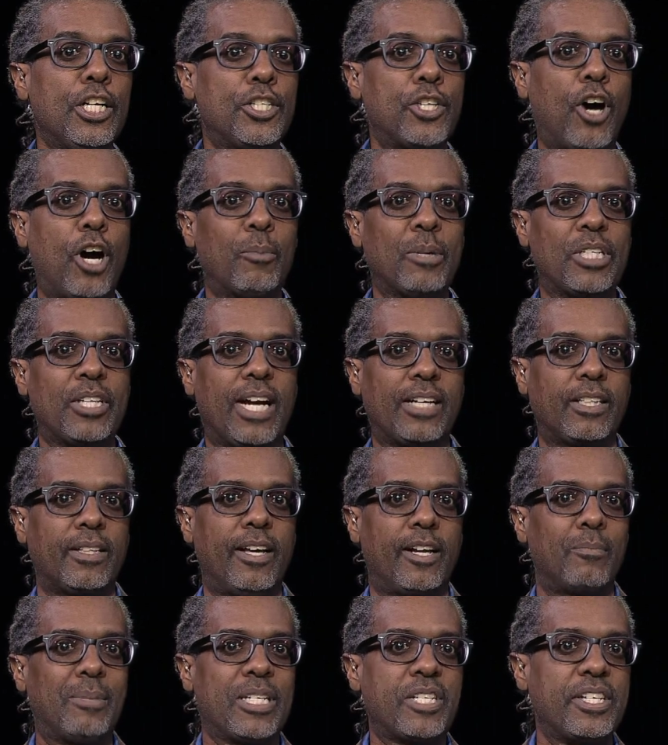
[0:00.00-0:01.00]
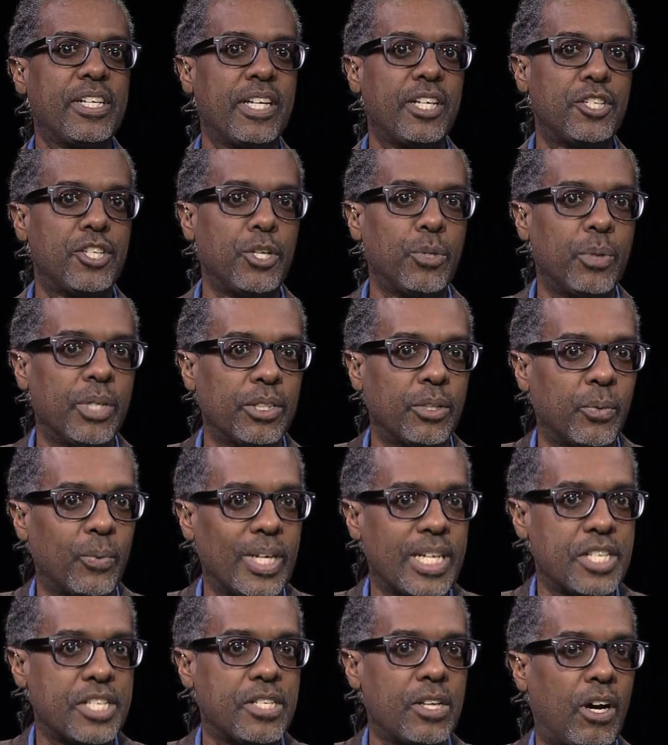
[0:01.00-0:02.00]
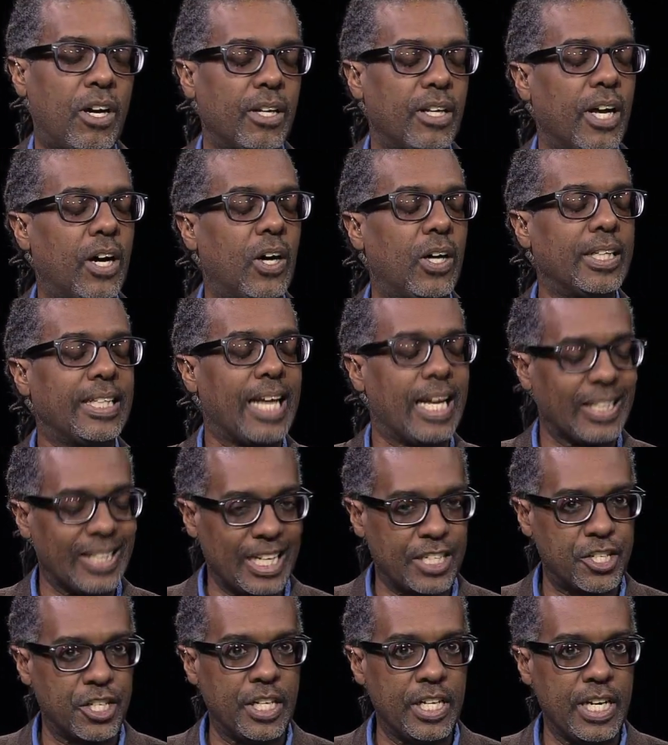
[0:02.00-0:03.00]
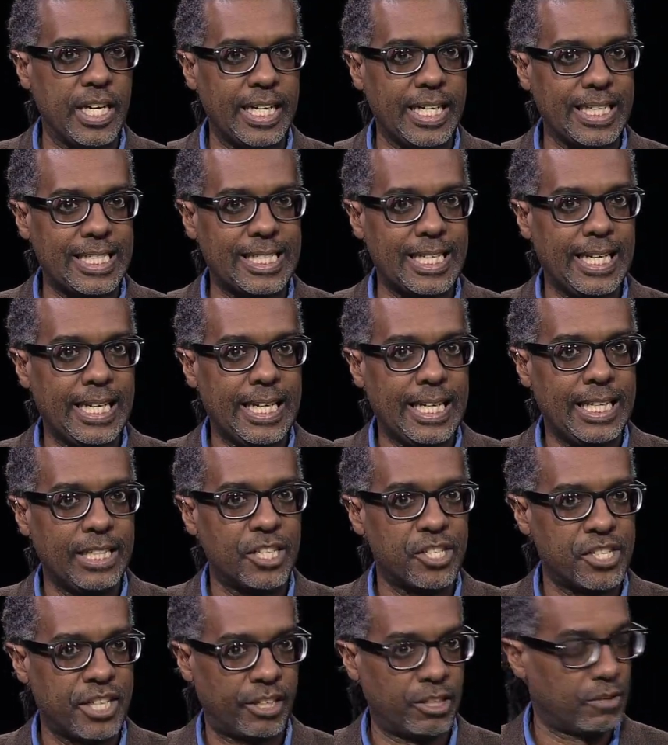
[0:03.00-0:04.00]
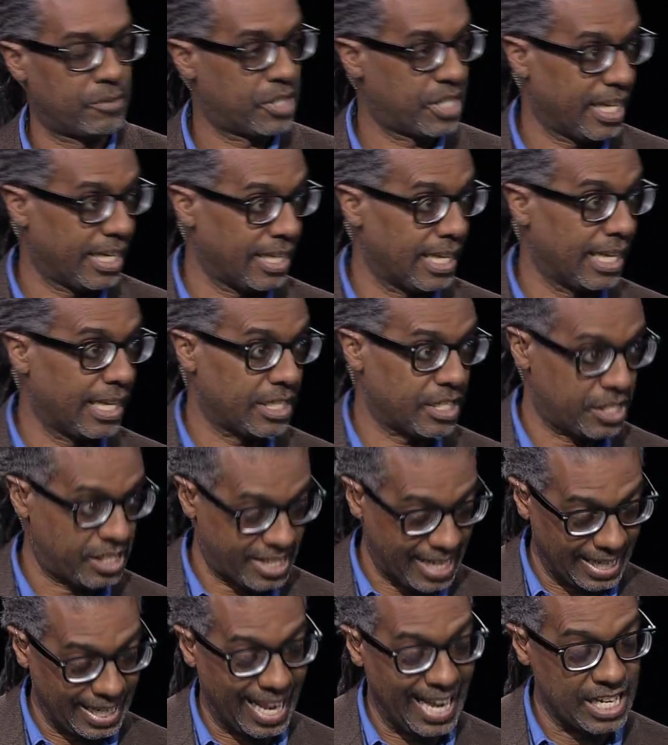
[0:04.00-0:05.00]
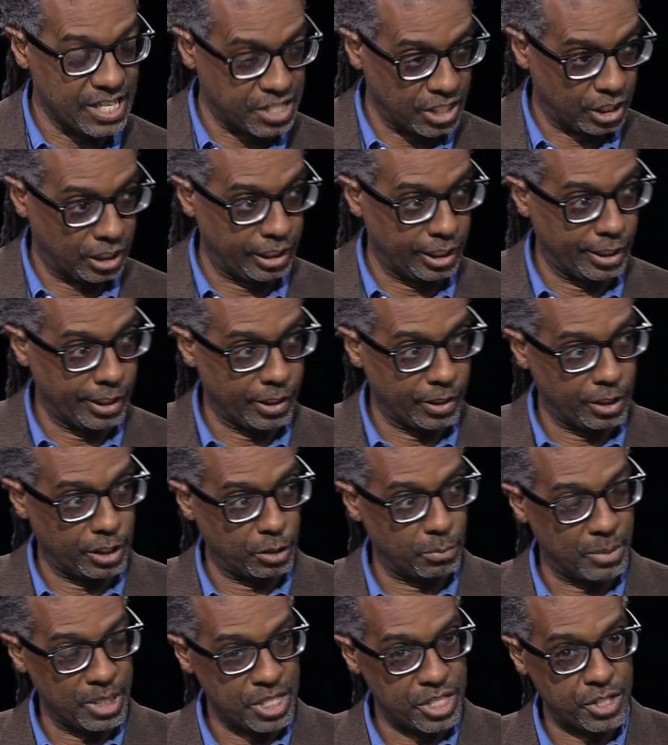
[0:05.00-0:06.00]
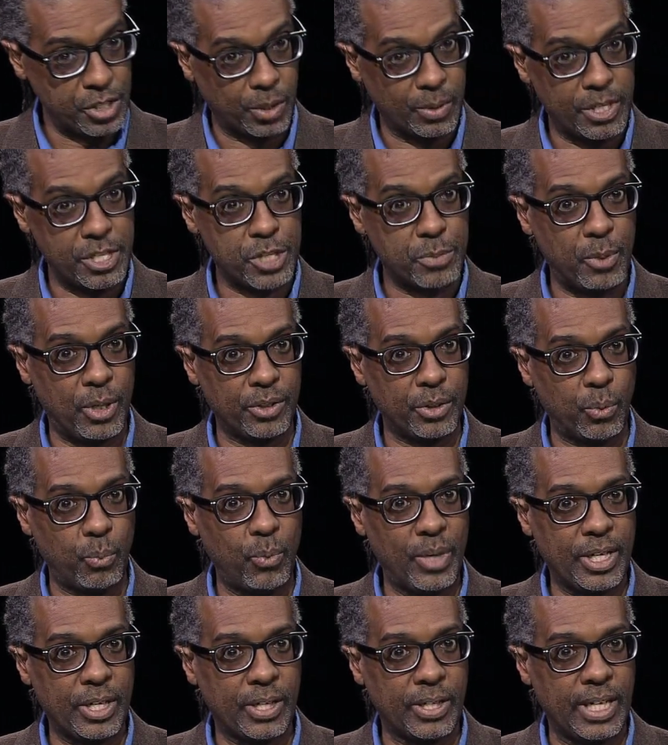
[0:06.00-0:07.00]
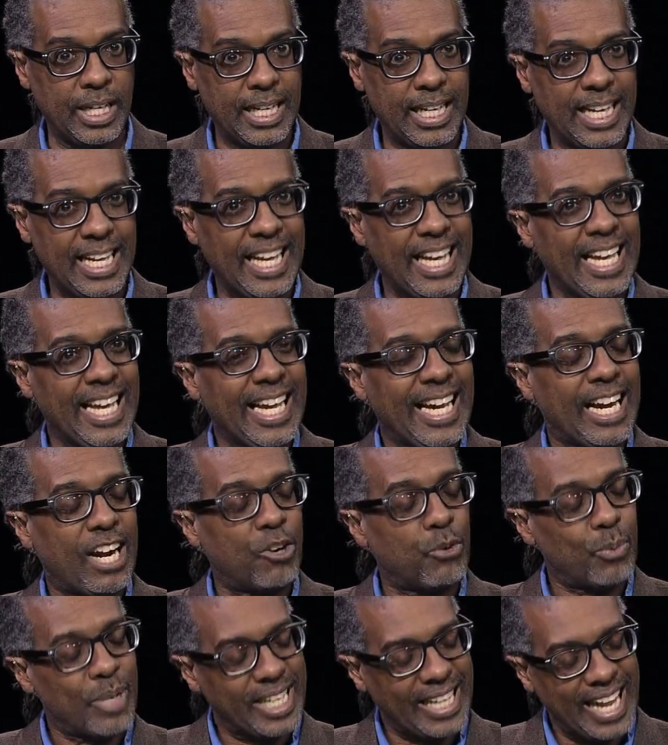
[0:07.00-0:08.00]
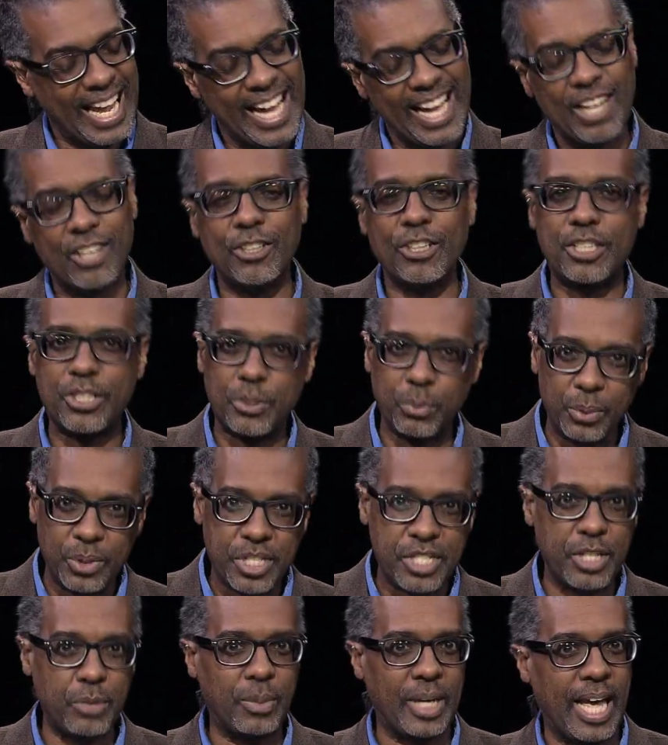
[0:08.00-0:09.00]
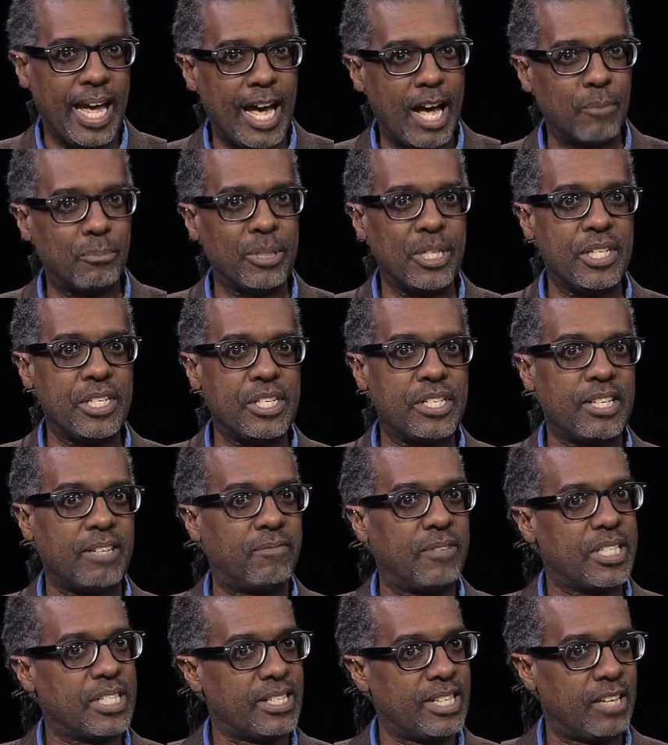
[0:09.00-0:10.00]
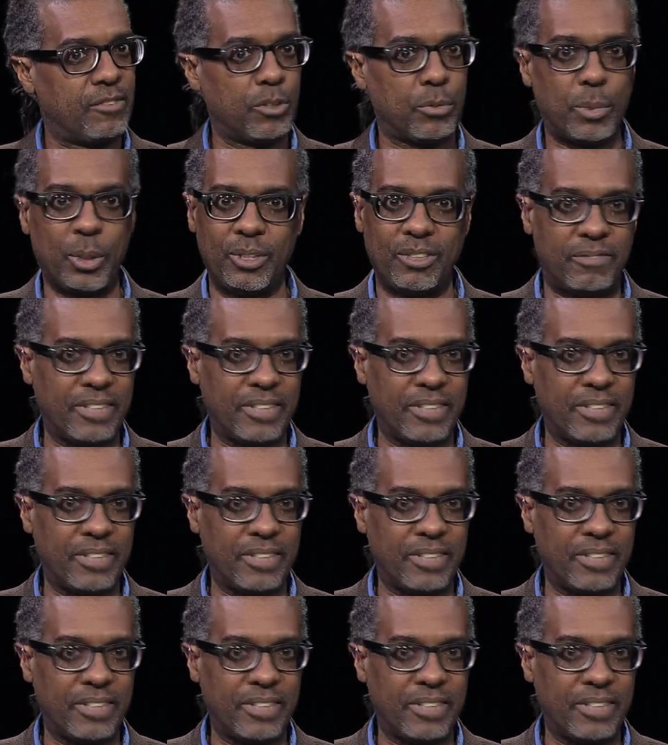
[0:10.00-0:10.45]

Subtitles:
Tom, we talked a lot about CD2 on the race on election night. The Secretary of State has declared Ms. Torres Small the winner. A recount, we'll see what happens, if it's inevitable,